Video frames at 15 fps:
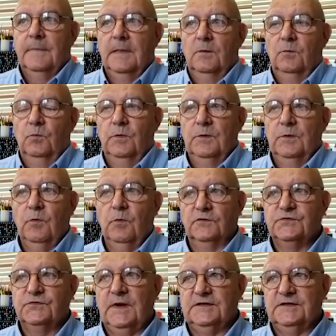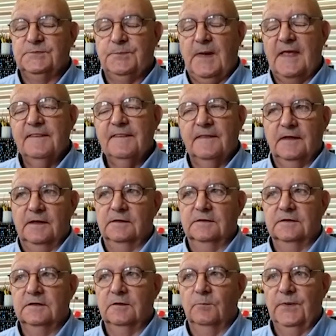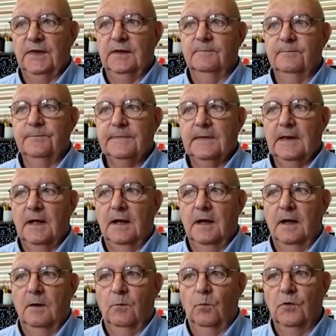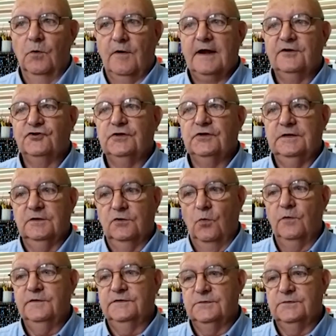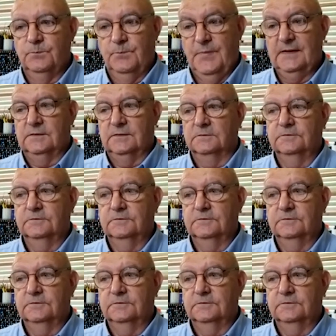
We want to expand that a little bit. We're actually going to build,